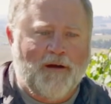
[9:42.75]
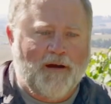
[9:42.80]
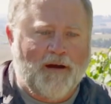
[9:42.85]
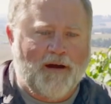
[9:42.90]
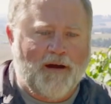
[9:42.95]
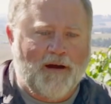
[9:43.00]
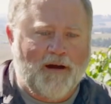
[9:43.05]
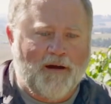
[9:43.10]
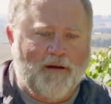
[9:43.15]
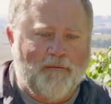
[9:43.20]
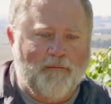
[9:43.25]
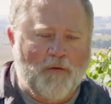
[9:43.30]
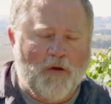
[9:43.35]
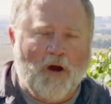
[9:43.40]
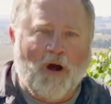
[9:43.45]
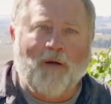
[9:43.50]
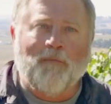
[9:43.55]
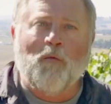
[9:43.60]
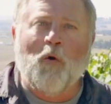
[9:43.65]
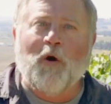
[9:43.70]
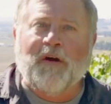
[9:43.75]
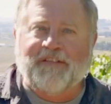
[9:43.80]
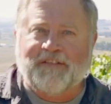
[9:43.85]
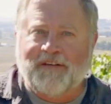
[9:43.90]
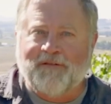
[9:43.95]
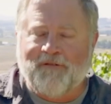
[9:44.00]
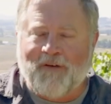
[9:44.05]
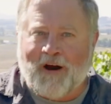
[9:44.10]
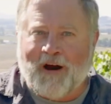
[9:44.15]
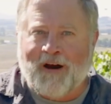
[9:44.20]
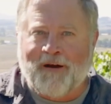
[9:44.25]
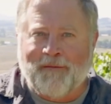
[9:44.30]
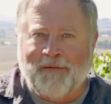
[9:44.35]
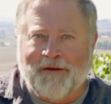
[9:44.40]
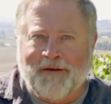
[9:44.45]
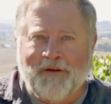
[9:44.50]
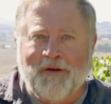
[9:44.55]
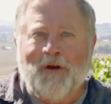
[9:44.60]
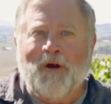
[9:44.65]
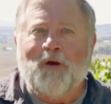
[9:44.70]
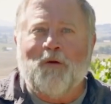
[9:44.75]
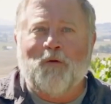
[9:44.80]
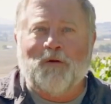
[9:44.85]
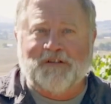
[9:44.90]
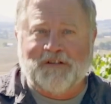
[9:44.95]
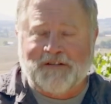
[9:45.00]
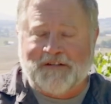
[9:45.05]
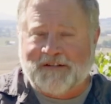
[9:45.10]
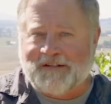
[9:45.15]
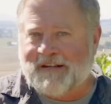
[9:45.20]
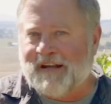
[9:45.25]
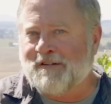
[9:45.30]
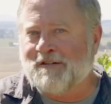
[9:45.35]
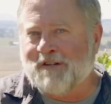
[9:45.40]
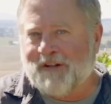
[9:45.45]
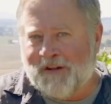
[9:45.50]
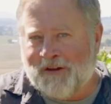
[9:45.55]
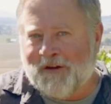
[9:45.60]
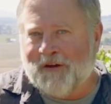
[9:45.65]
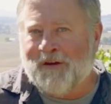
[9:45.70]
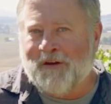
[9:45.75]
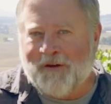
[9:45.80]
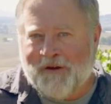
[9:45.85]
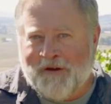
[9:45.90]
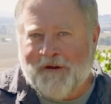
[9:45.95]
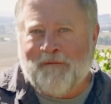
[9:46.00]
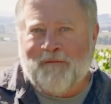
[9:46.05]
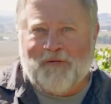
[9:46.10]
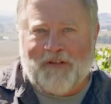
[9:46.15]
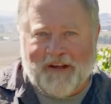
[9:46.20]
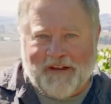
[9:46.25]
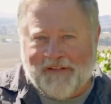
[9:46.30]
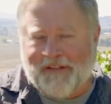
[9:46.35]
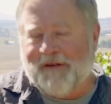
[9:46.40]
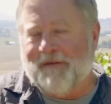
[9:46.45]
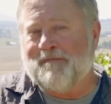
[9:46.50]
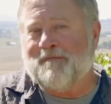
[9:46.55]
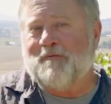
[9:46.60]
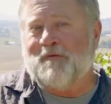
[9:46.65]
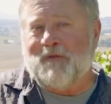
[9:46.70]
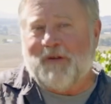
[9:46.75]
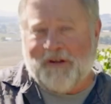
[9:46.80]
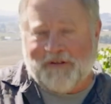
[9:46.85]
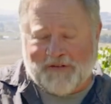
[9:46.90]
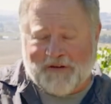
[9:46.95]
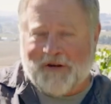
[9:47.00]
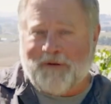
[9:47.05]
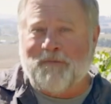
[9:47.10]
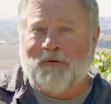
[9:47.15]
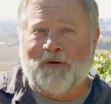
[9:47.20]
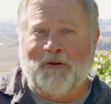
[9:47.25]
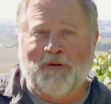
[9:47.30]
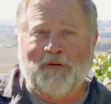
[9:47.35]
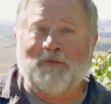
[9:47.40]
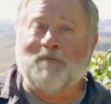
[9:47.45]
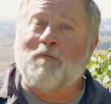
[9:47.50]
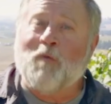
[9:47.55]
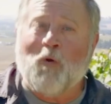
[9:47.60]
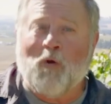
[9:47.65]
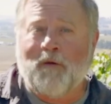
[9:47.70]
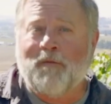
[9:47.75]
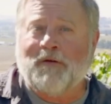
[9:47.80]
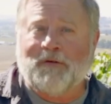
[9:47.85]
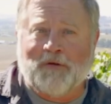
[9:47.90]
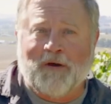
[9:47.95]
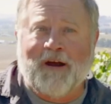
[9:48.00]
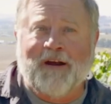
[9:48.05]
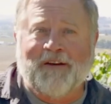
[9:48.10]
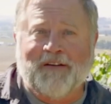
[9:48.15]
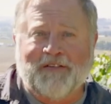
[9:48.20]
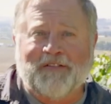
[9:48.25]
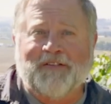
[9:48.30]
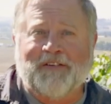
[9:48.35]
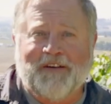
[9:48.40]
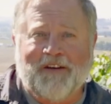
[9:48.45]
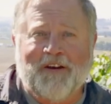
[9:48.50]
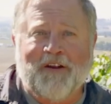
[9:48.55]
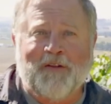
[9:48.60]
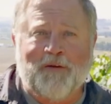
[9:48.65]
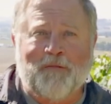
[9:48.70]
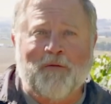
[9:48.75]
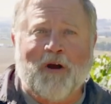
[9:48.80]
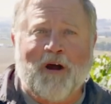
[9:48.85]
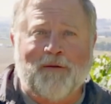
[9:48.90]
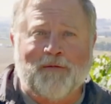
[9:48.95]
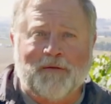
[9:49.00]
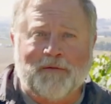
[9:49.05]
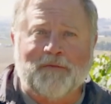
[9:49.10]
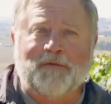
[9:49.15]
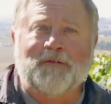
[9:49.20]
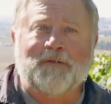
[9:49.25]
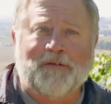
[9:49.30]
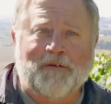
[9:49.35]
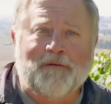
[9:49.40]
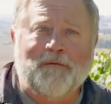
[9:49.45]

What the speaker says: a moist environment, which is essentially the thing that is going to produce more botrytis and other problems.